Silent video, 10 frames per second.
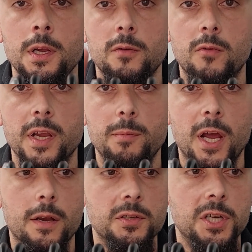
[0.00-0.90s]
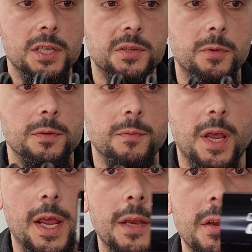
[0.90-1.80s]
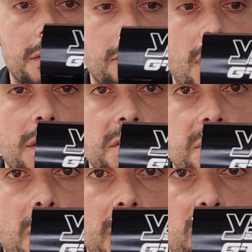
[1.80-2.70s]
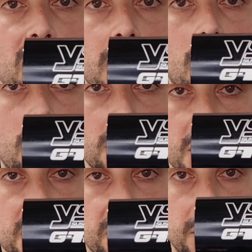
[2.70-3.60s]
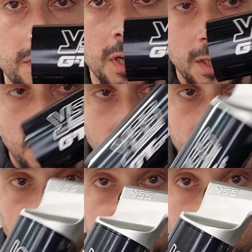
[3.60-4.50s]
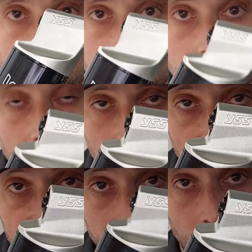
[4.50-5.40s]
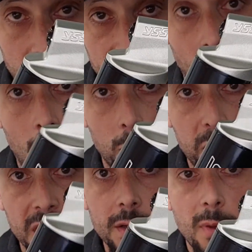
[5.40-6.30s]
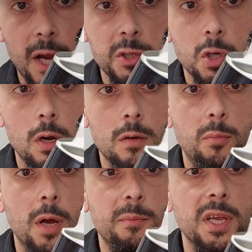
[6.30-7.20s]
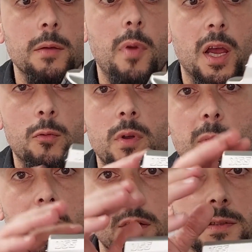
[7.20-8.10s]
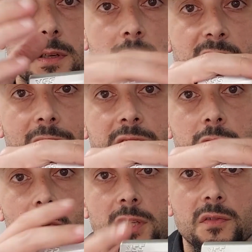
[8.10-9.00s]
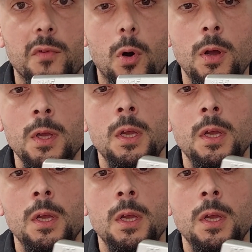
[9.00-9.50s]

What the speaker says: rebound adjustment, and your threaded spring preload adjustment. But these are a reservoir style piggyback shock. By piggyback we mean it's an attached reservoir.